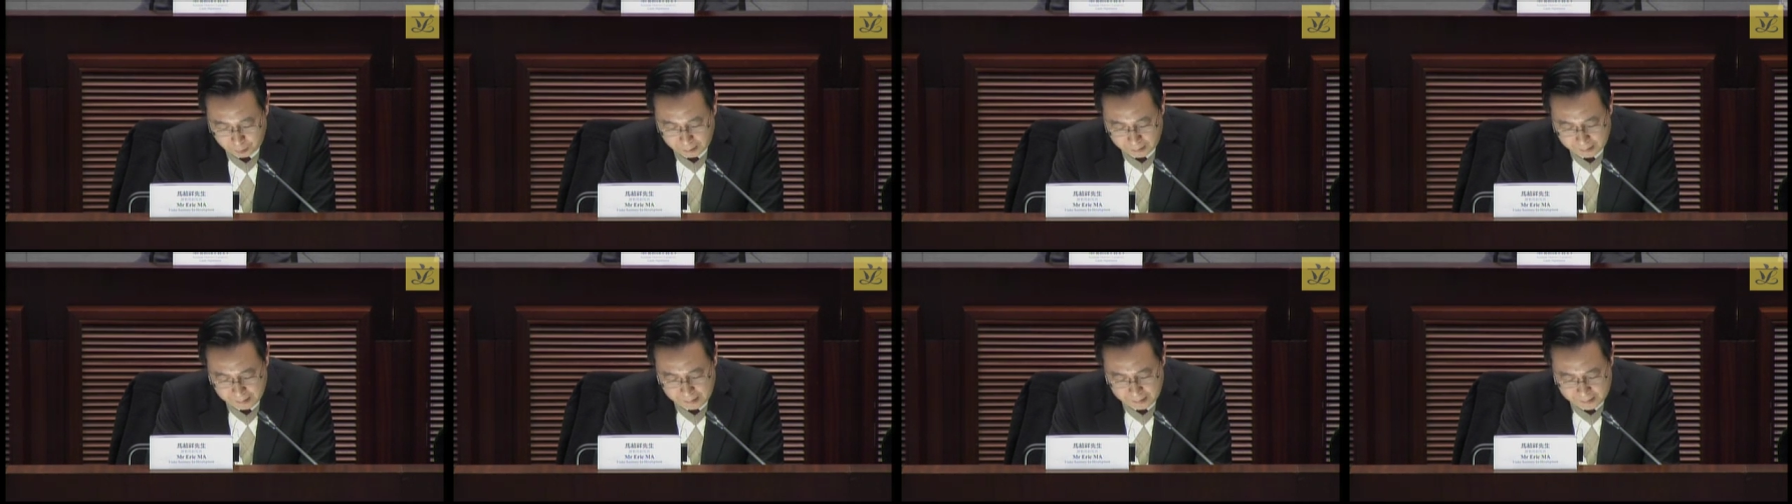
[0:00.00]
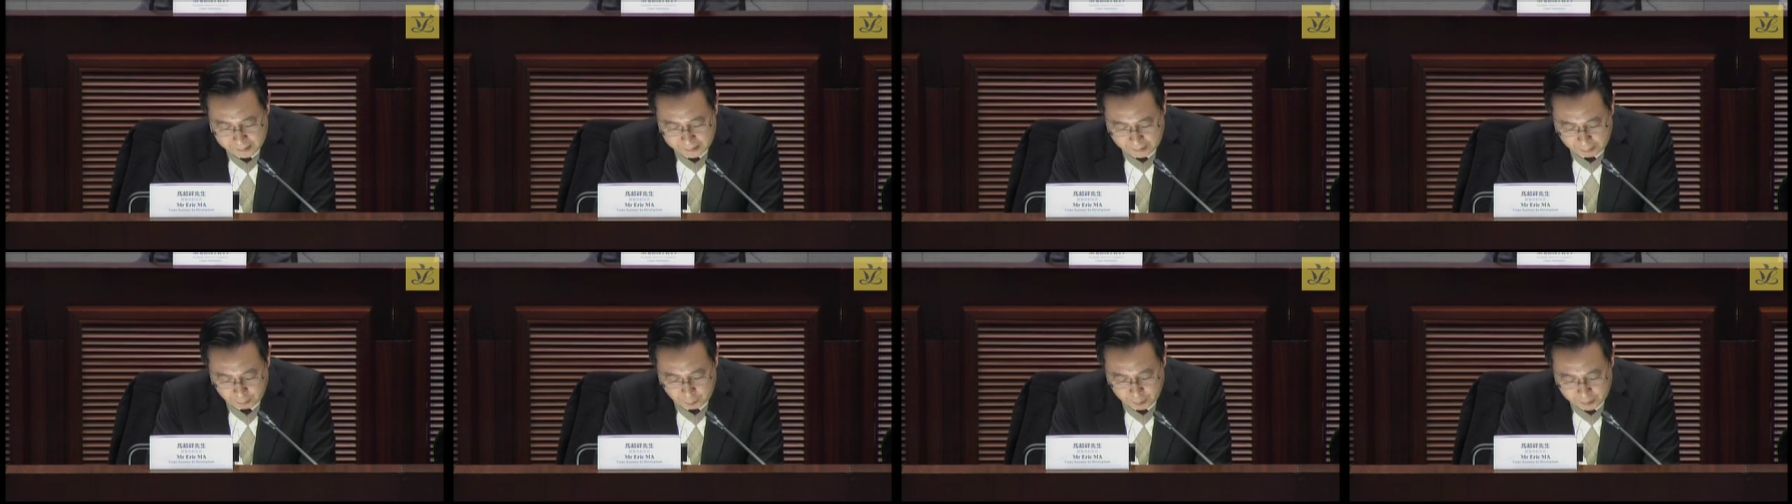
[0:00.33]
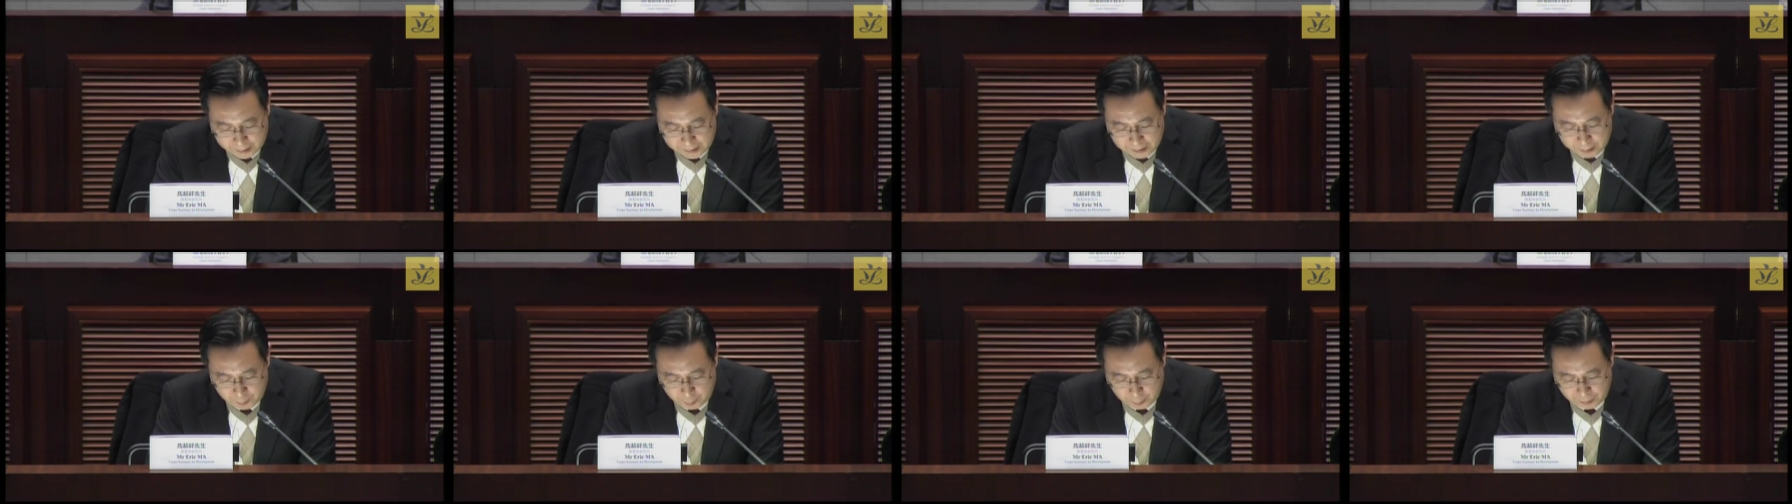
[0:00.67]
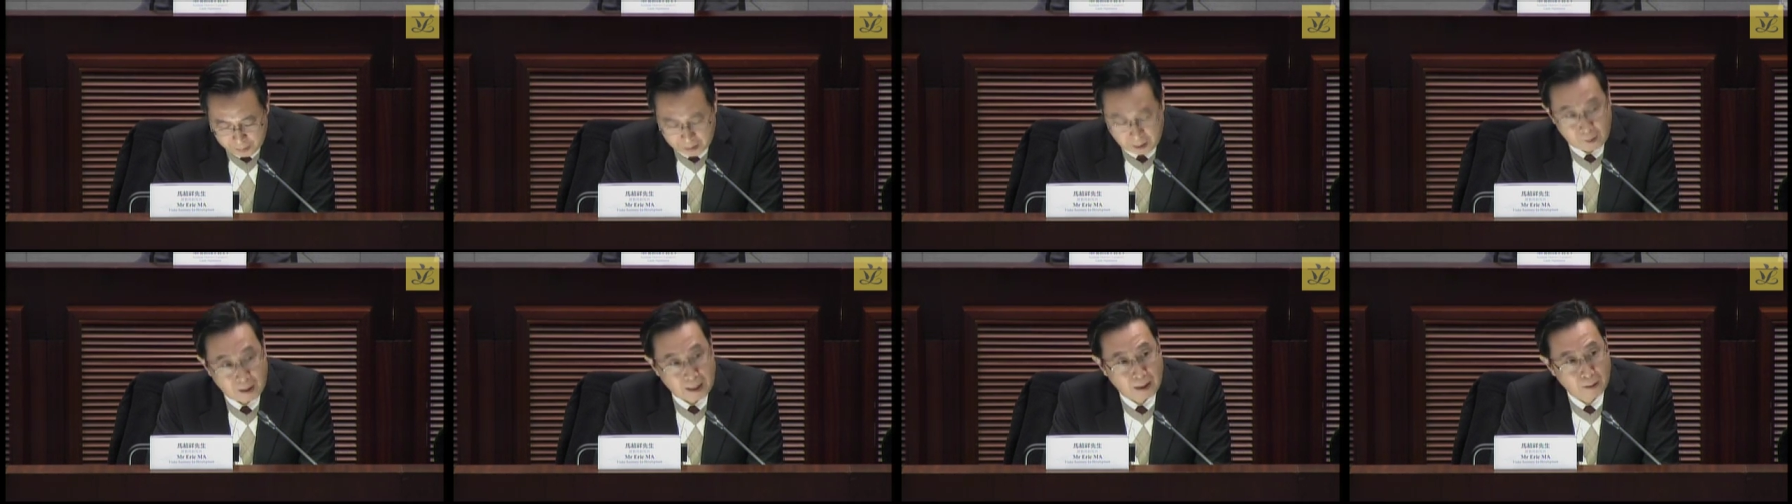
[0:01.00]
the
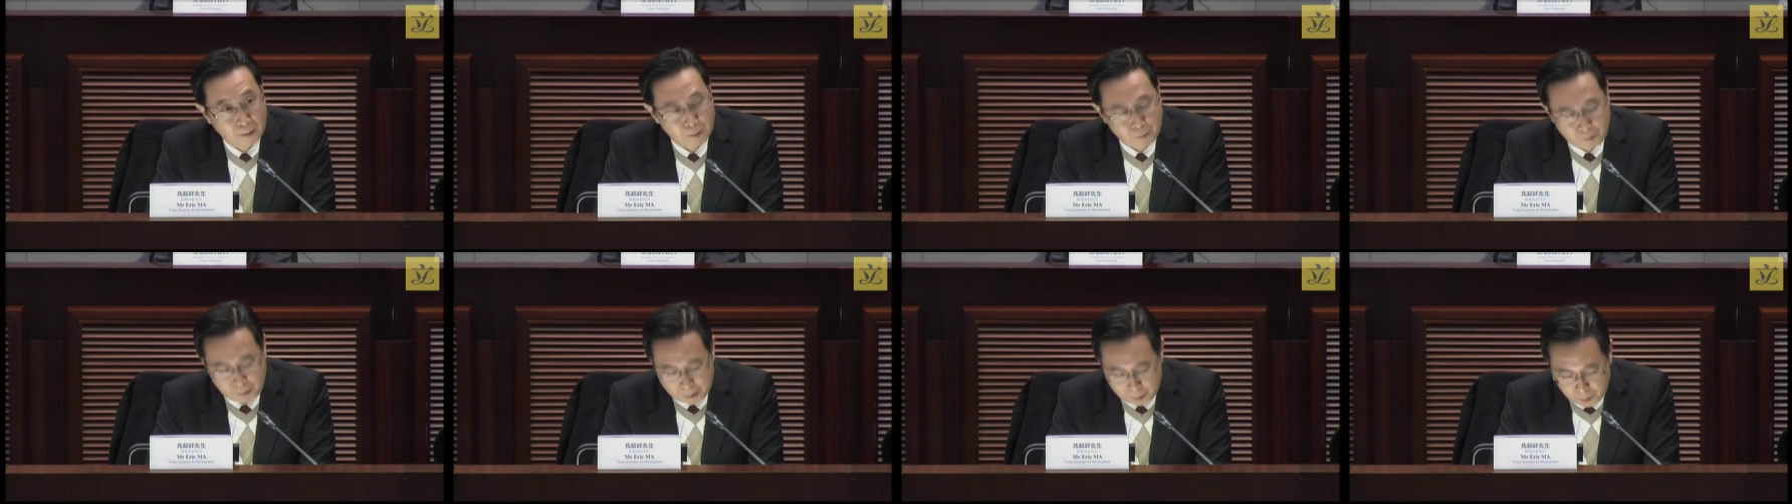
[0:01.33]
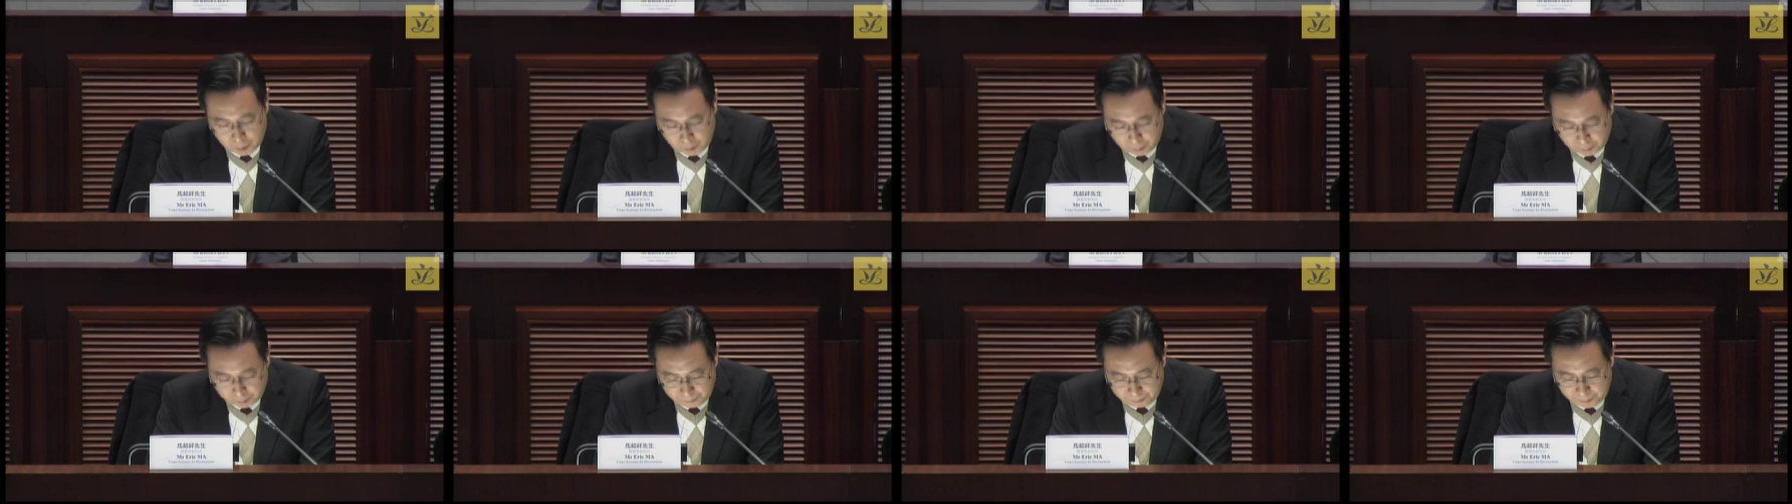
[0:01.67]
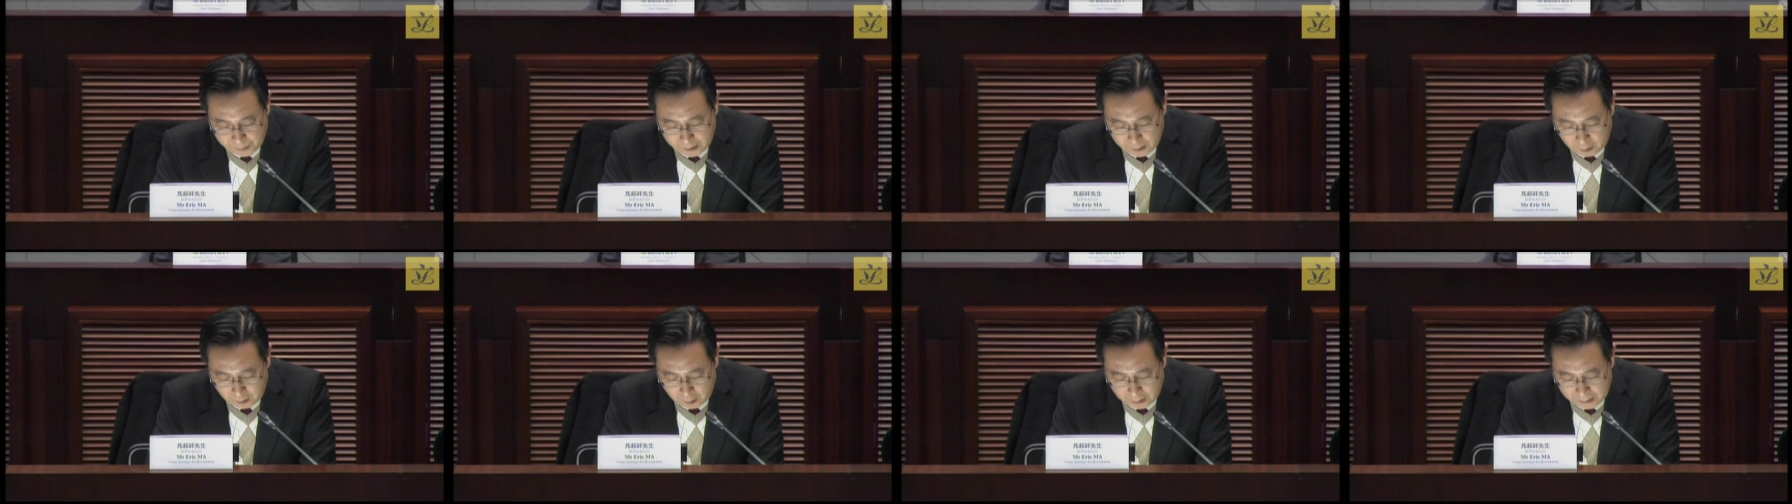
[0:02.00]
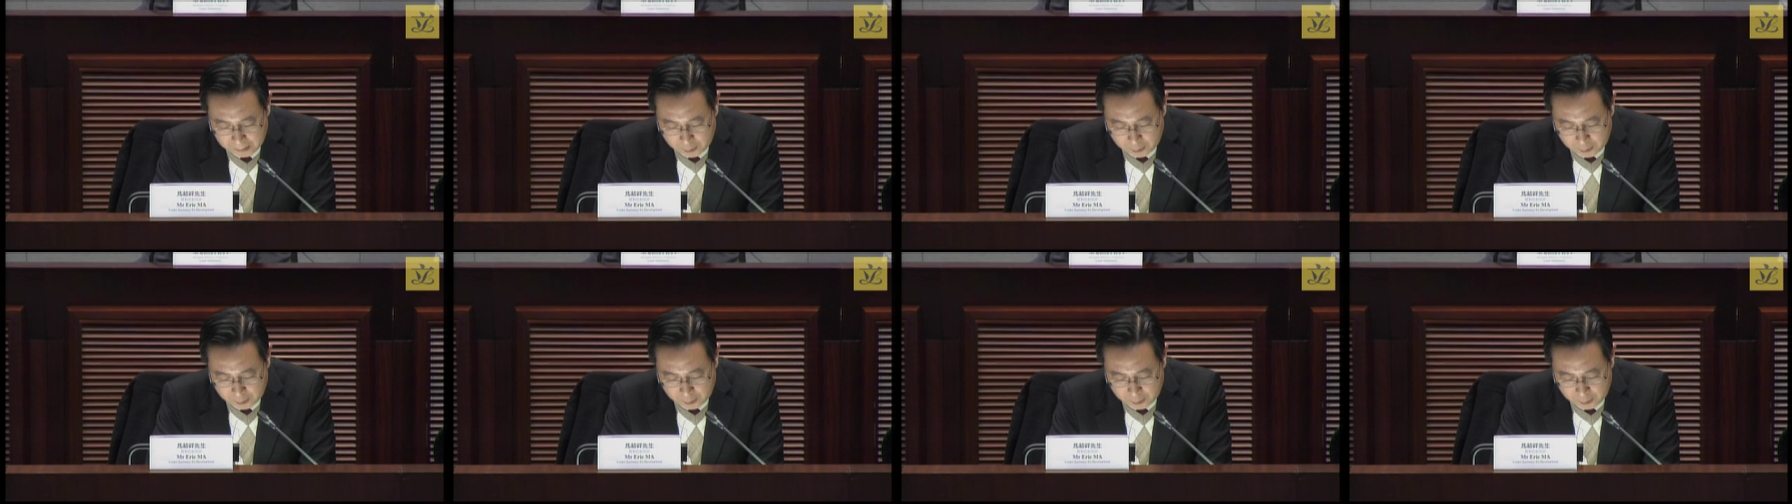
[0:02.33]
demands and requests